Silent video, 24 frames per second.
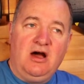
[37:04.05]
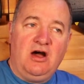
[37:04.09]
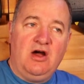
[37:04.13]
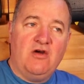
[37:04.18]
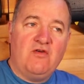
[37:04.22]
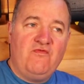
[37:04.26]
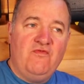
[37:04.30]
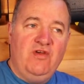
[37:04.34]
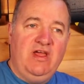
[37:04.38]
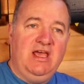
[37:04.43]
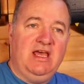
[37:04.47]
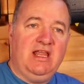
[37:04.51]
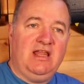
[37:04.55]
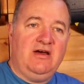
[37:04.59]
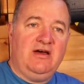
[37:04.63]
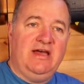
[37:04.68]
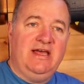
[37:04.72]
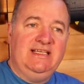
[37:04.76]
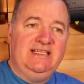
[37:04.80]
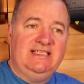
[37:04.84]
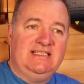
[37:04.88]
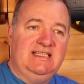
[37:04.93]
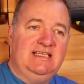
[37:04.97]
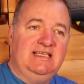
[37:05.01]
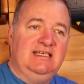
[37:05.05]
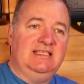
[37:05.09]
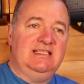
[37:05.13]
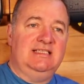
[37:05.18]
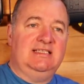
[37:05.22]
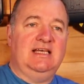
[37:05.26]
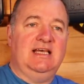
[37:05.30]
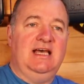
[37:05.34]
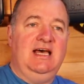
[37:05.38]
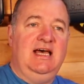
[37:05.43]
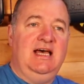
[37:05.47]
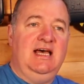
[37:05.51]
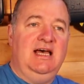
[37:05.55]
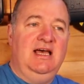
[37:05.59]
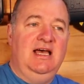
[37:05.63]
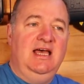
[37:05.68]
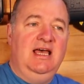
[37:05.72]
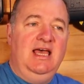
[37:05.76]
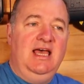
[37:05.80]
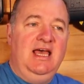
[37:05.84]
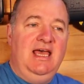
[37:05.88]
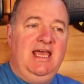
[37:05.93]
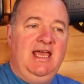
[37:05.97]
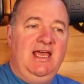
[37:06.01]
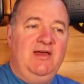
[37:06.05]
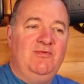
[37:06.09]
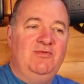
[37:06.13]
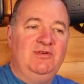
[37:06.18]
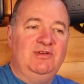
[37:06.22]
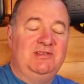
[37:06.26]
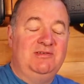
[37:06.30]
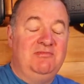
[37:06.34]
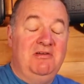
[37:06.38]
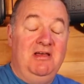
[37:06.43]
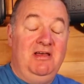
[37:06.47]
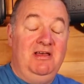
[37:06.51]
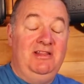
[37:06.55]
I realised that uh, it was